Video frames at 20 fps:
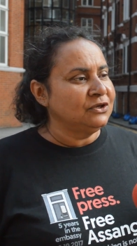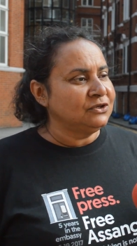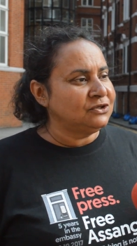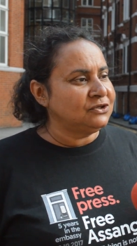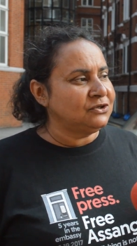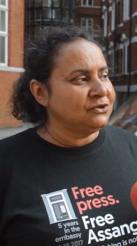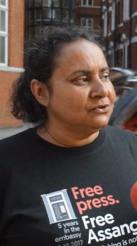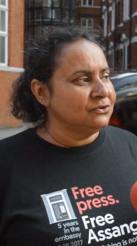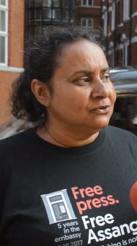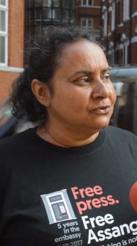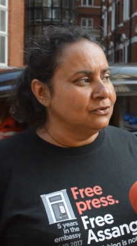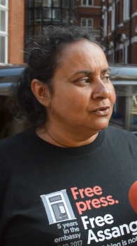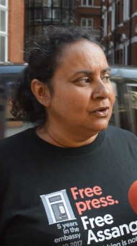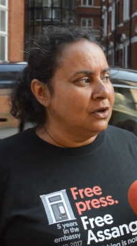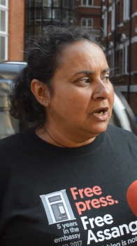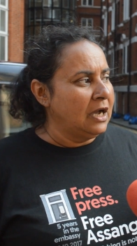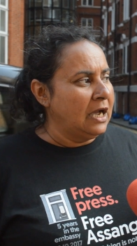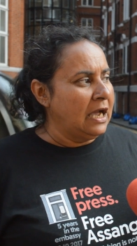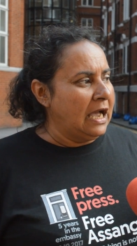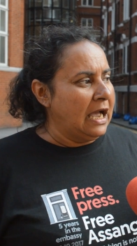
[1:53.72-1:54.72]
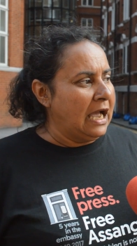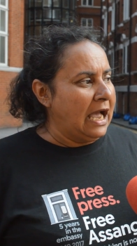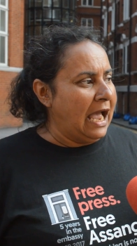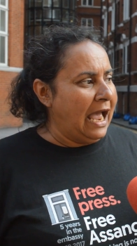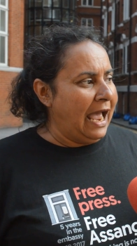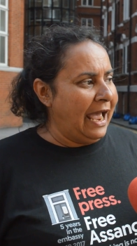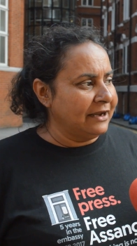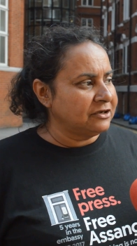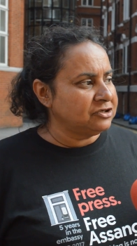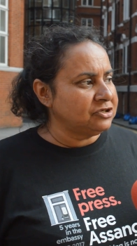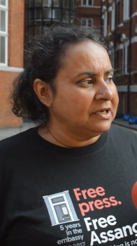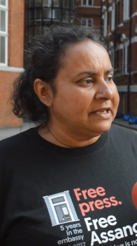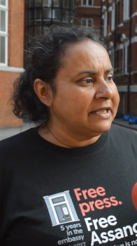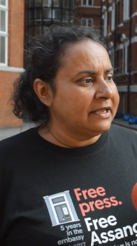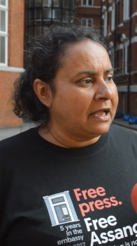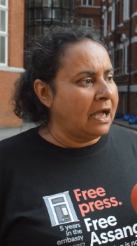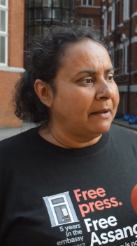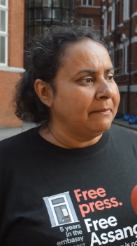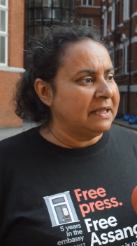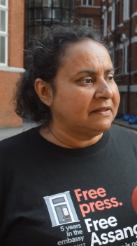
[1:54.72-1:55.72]
to actually
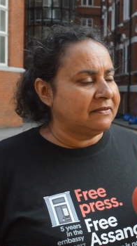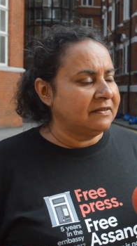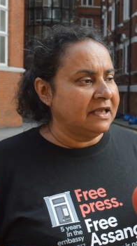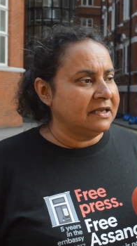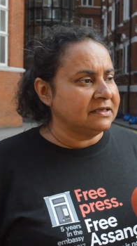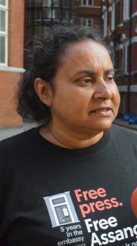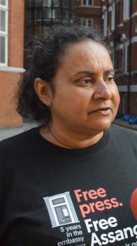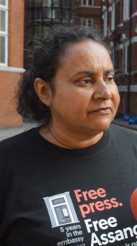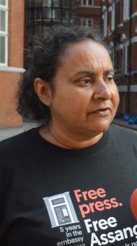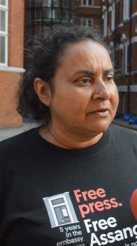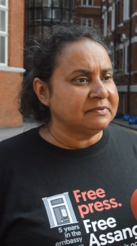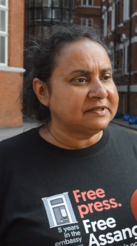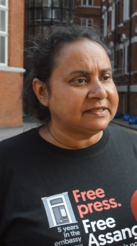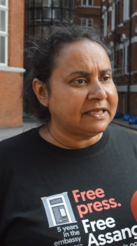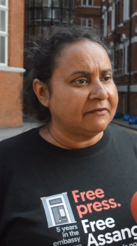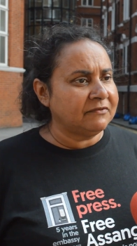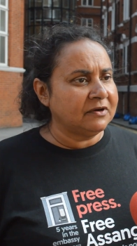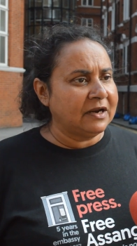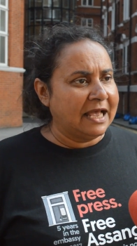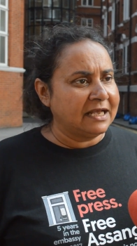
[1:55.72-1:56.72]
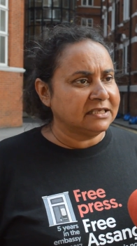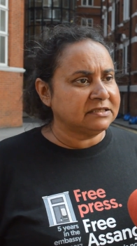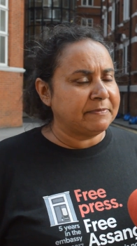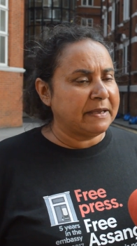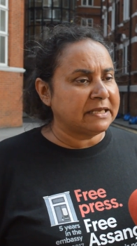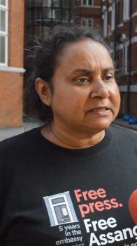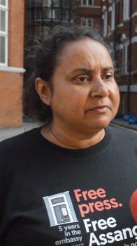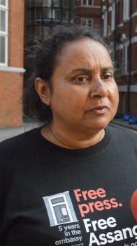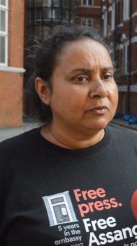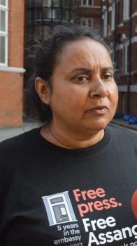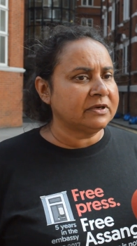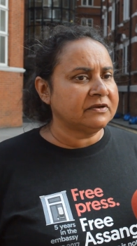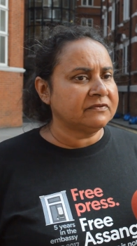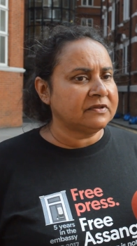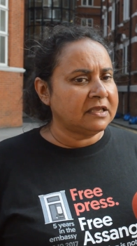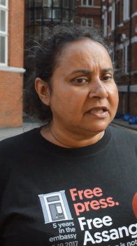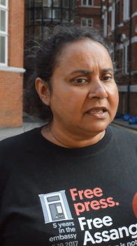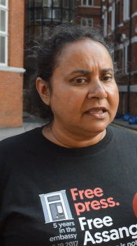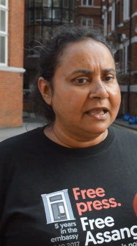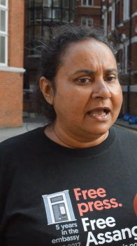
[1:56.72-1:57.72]
come at this from several aspects, but one of
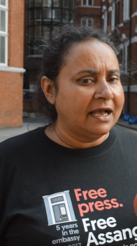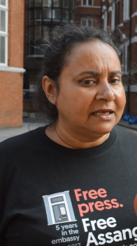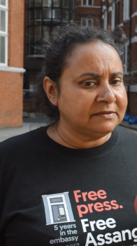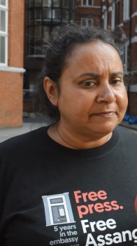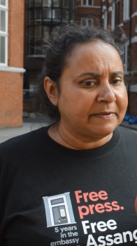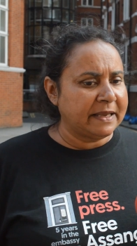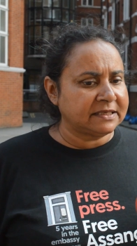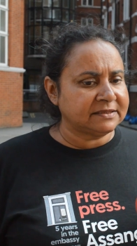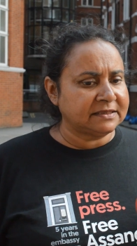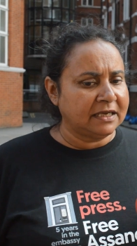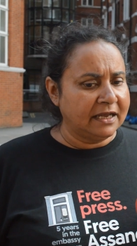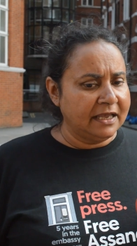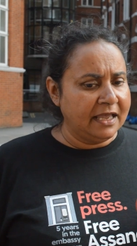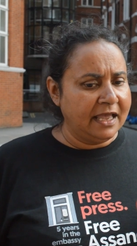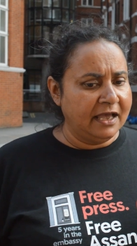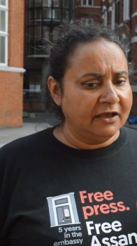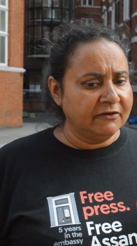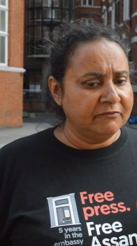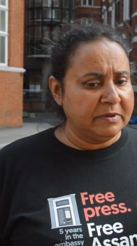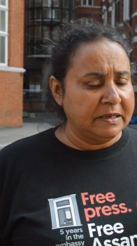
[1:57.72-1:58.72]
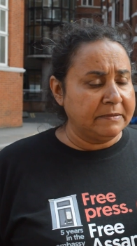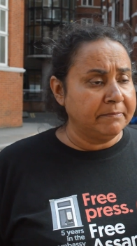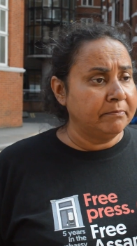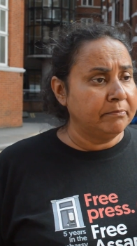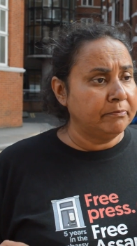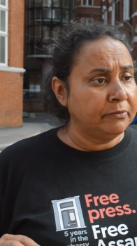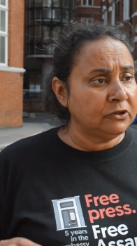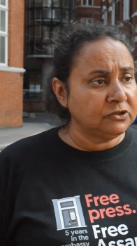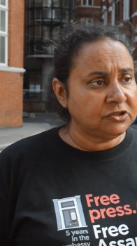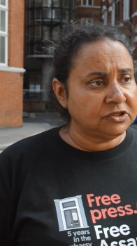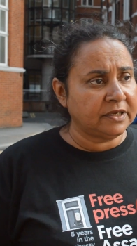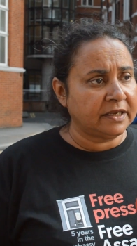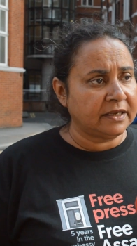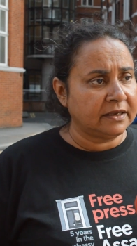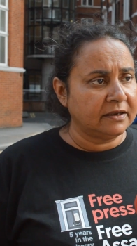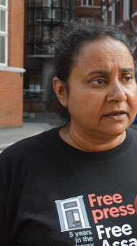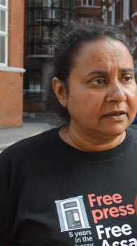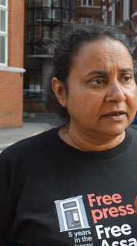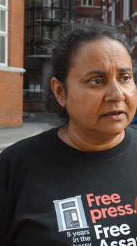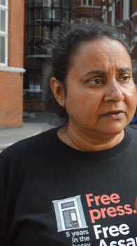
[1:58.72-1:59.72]
the key aspects I have been
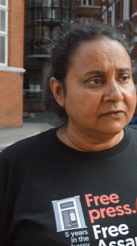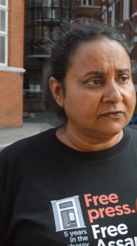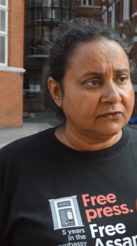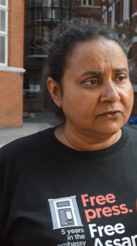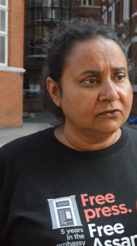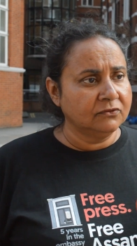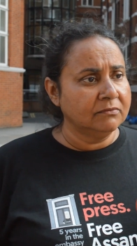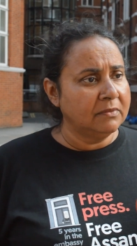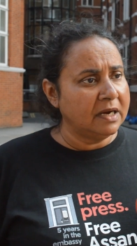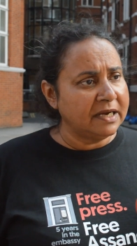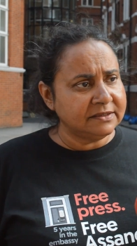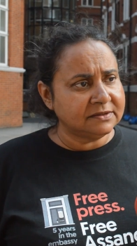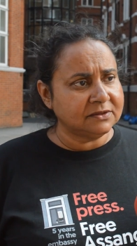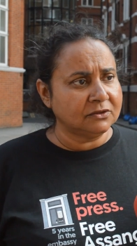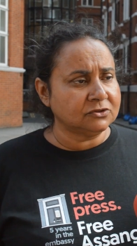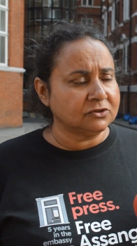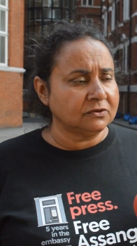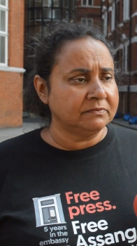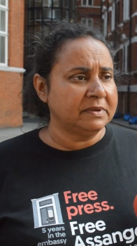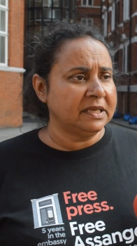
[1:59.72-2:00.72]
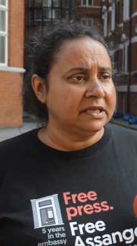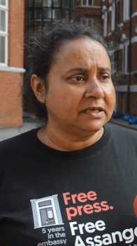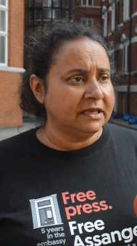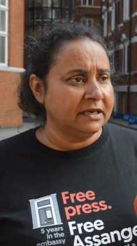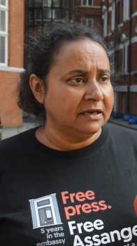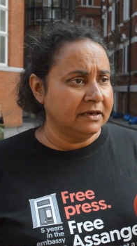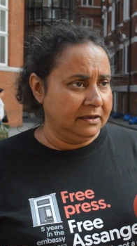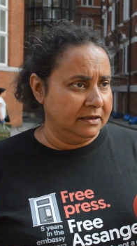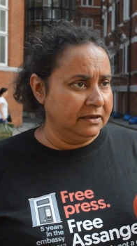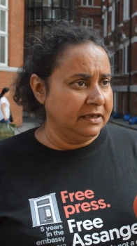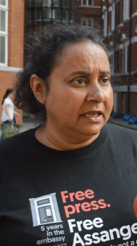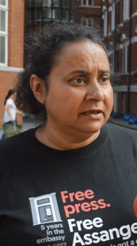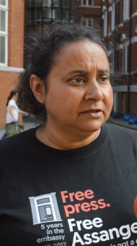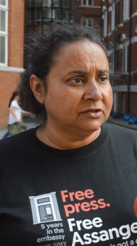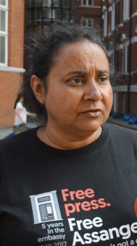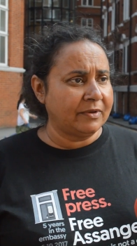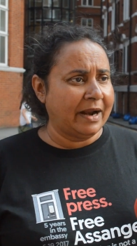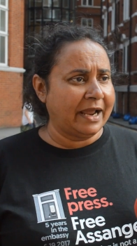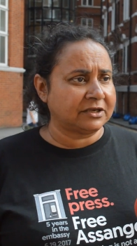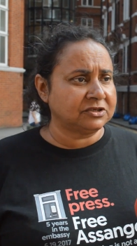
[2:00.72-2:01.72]
pushing through my social media
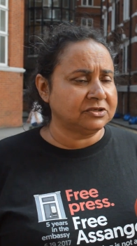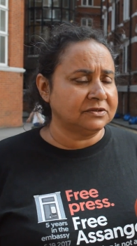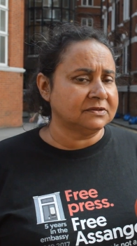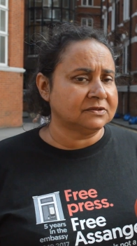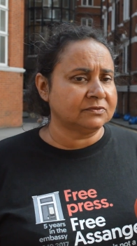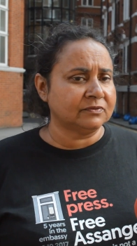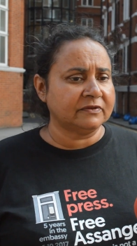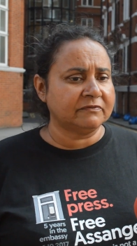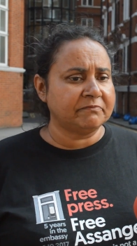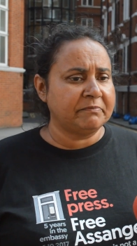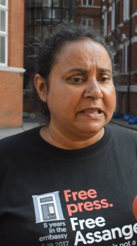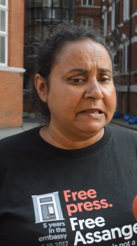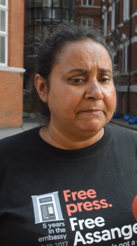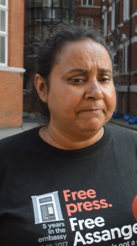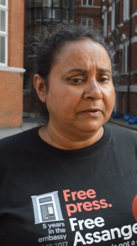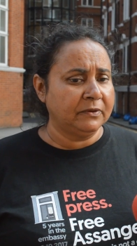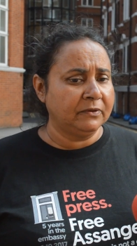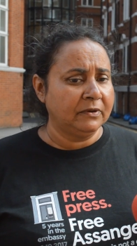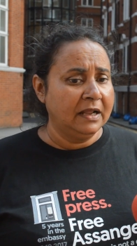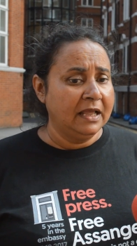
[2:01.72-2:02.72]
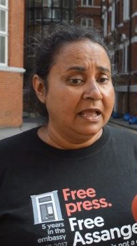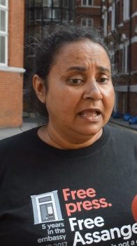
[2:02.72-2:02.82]
interactions with people,